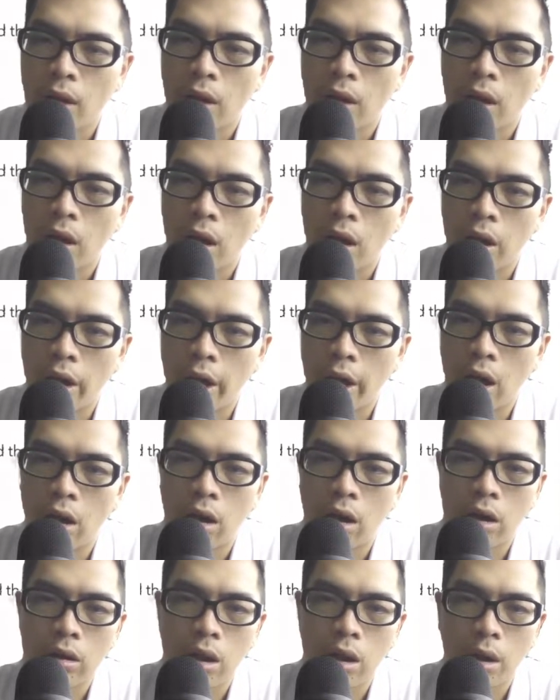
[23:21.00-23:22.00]
Okay,
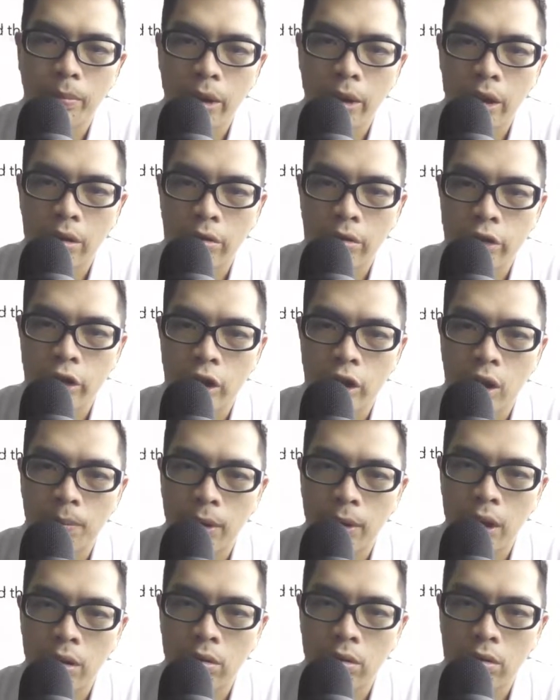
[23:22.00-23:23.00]
or nominal
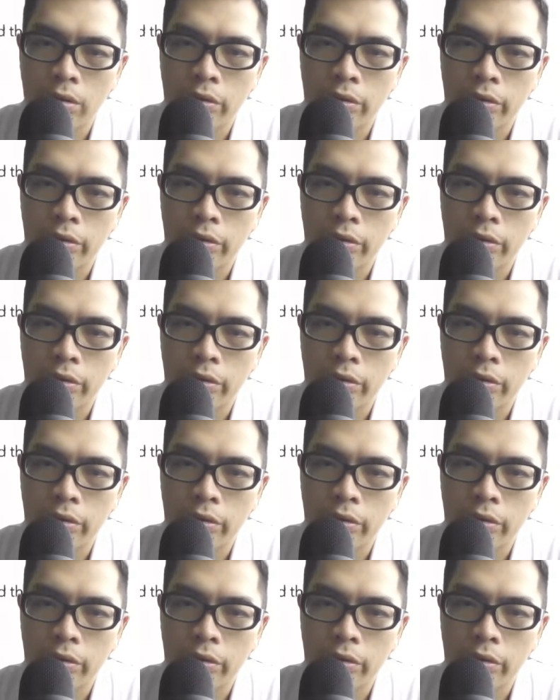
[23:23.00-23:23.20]
GDP growth.